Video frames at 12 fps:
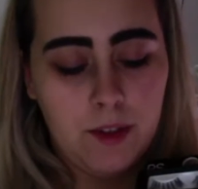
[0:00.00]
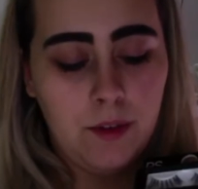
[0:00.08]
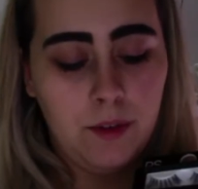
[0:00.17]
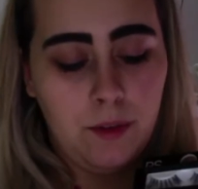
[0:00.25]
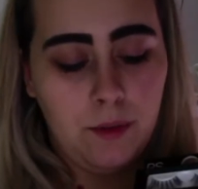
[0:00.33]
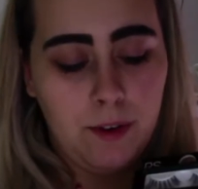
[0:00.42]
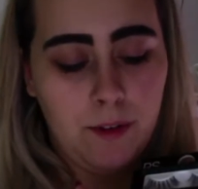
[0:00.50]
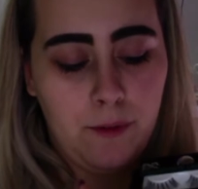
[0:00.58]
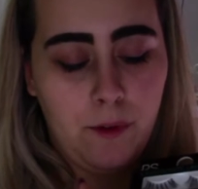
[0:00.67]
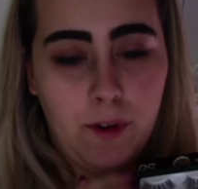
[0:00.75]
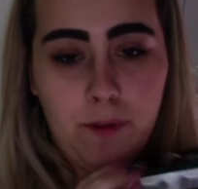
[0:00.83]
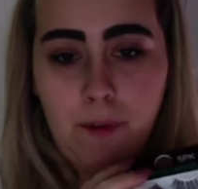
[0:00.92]
2, 3,
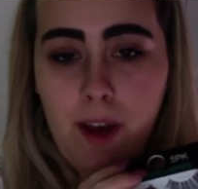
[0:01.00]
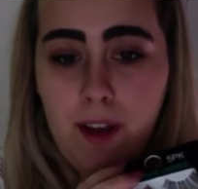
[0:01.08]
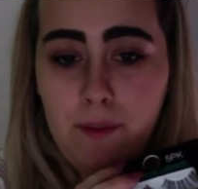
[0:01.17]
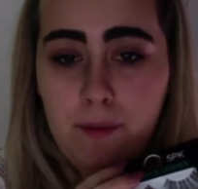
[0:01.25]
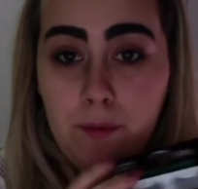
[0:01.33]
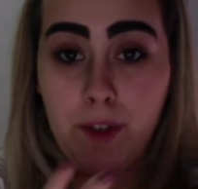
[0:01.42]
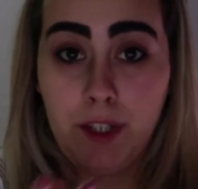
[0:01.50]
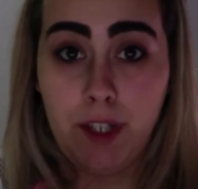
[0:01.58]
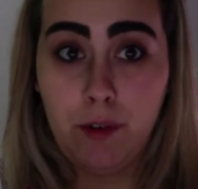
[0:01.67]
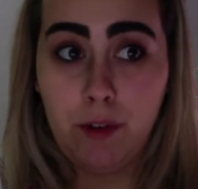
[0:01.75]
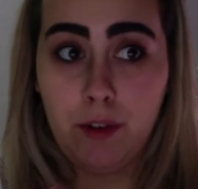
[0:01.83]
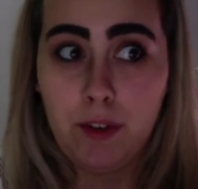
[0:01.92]
4, 5.
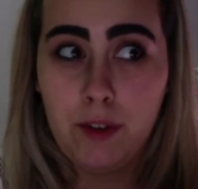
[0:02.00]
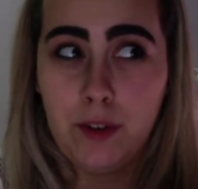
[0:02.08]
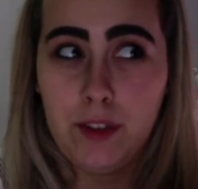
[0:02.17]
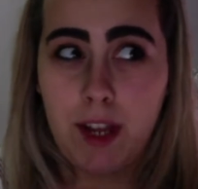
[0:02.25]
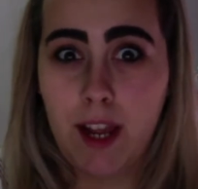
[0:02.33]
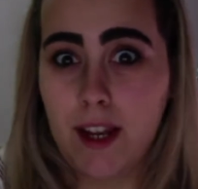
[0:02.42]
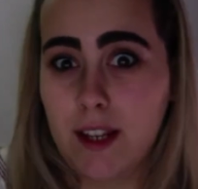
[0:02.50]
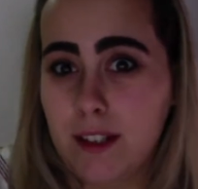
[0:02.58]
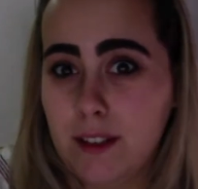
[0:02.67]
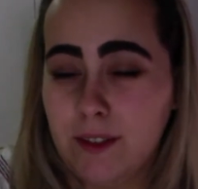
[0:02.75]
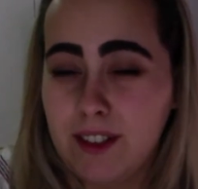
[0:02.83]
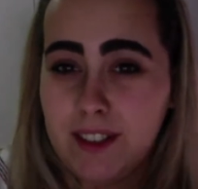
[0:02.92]
€1.10,
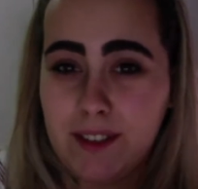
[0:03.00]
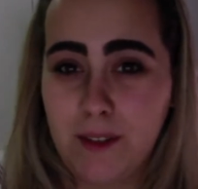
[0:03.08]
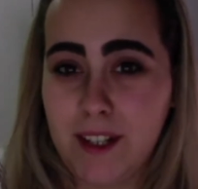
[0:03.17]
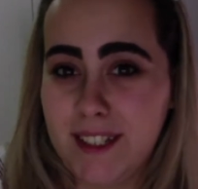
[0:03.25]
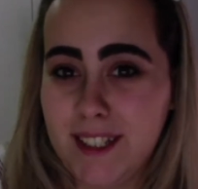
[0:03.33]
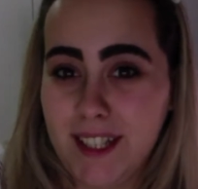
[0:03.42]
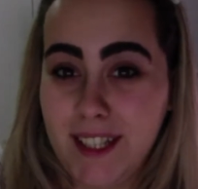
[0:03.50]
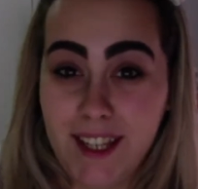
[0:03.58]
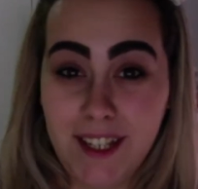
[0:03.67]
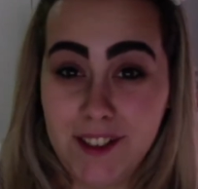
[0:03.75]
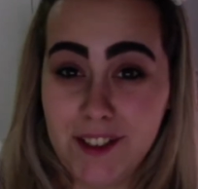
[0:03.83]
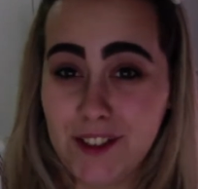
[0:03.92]
€1.20
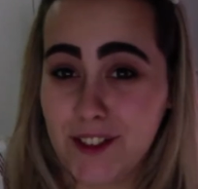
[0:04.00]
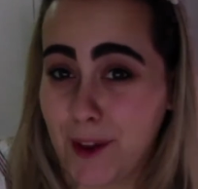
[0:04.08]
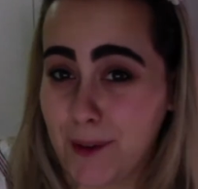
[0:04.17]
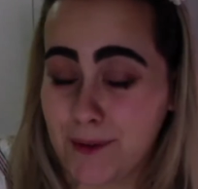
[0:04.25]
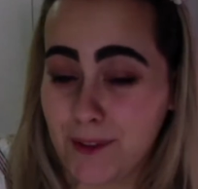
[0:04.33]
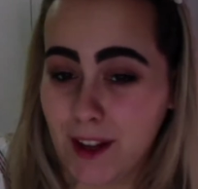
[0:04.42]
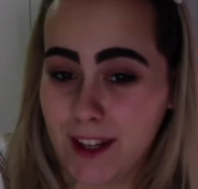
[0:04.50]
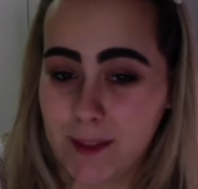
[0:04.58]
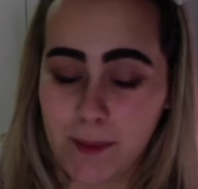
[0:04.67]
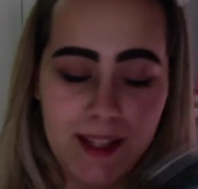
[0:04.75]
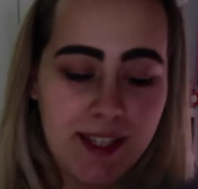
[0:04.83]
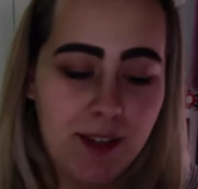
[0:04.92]
each. So
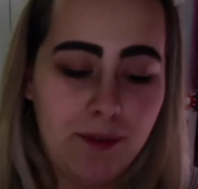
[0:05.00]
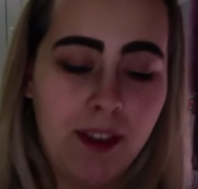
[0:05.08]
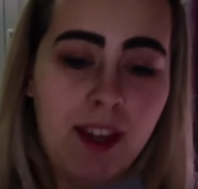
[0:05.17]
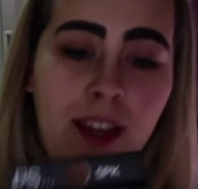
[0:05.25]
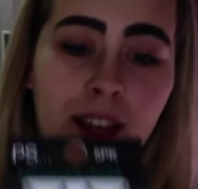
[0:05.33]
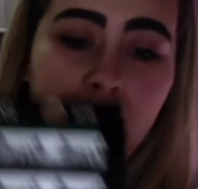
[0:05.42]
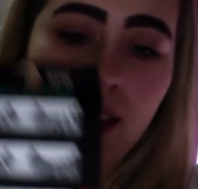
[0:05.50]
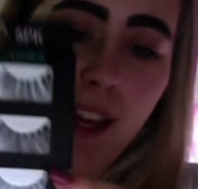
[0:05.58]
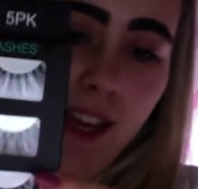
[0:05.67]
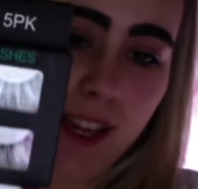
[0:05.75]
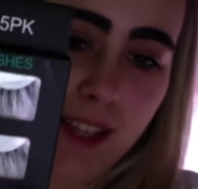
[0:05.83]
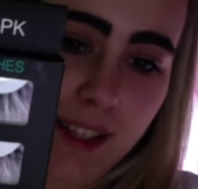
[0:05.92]
expensive.
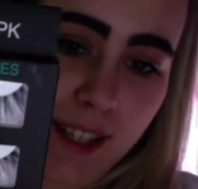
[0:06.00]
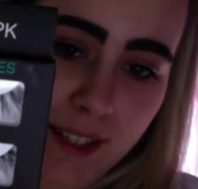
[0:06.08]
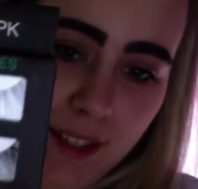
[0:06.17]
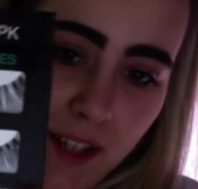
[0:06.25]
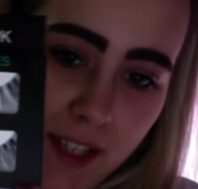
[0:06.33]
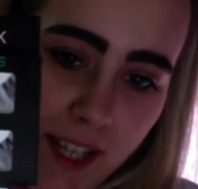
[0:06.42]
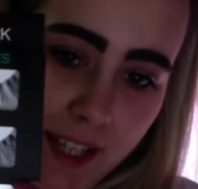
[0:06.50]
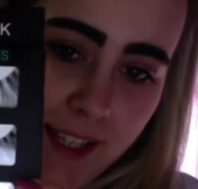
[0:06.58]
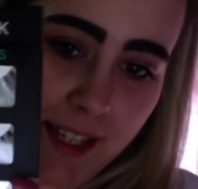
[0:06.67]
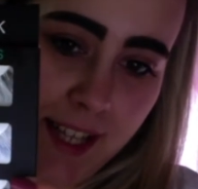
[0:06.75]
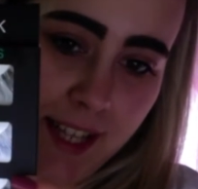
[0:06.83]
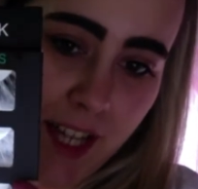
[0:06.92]
And these are the
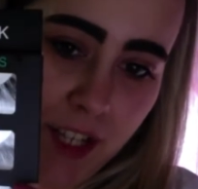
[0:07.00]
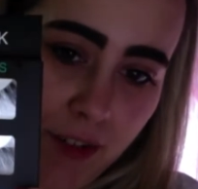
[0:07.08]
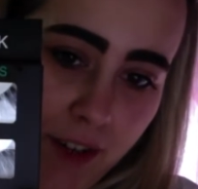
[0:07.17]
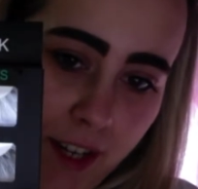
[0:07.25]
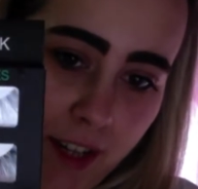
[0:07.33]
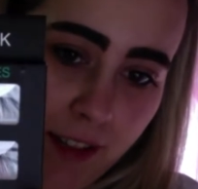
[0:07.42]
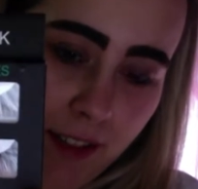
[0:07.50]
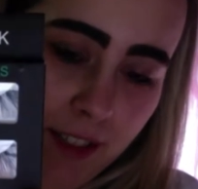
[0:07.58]
exaggerated look.